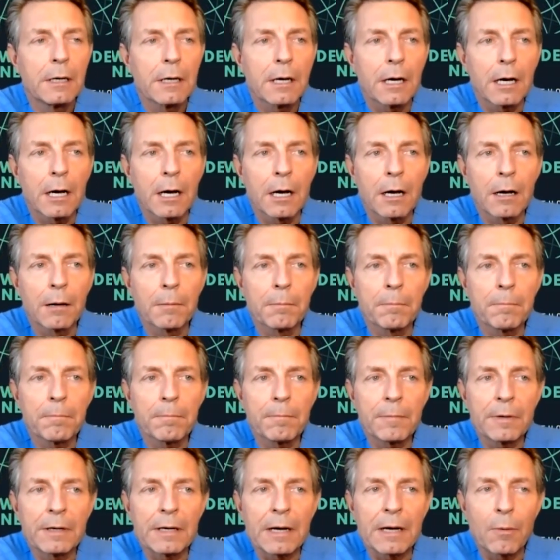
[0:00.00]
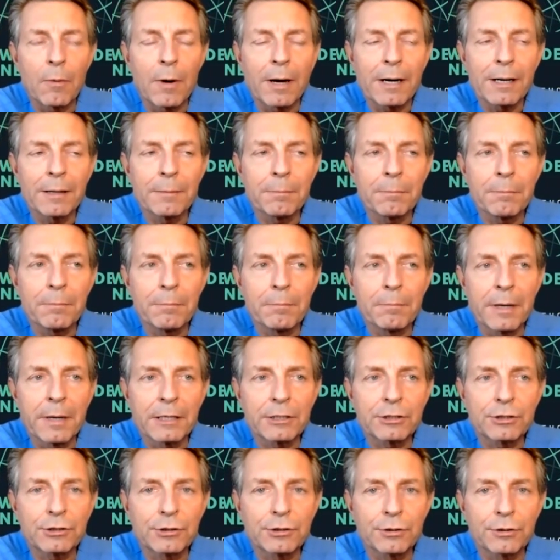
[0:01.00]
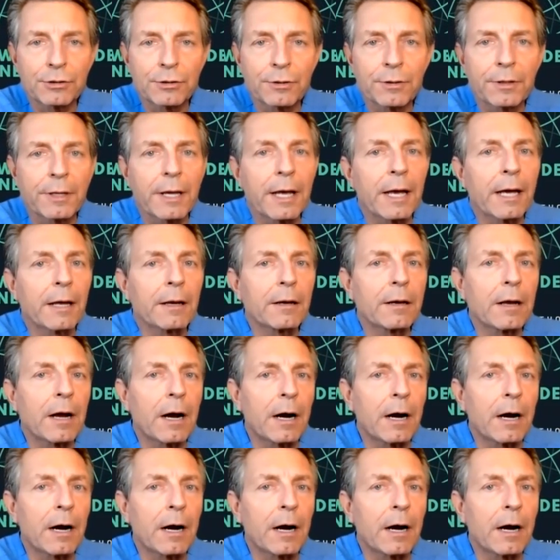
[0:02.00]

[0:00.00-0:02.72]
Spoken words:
I want to make sure that